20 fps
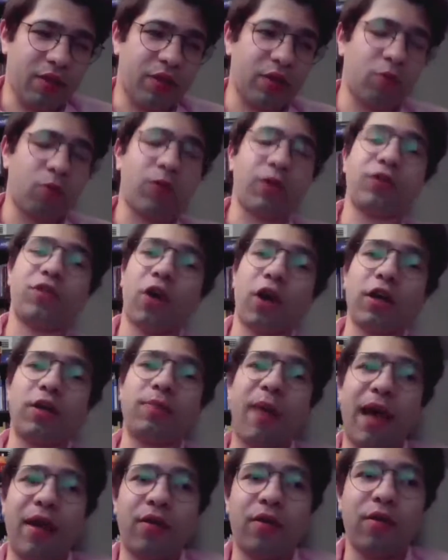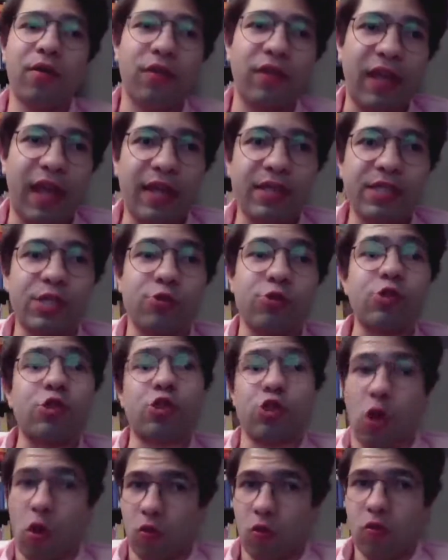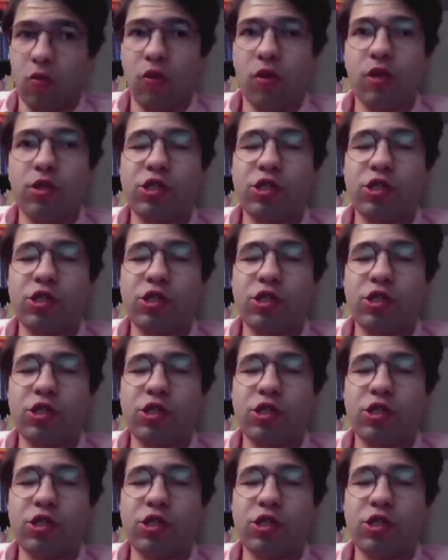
the, with dark matter, the answer is no.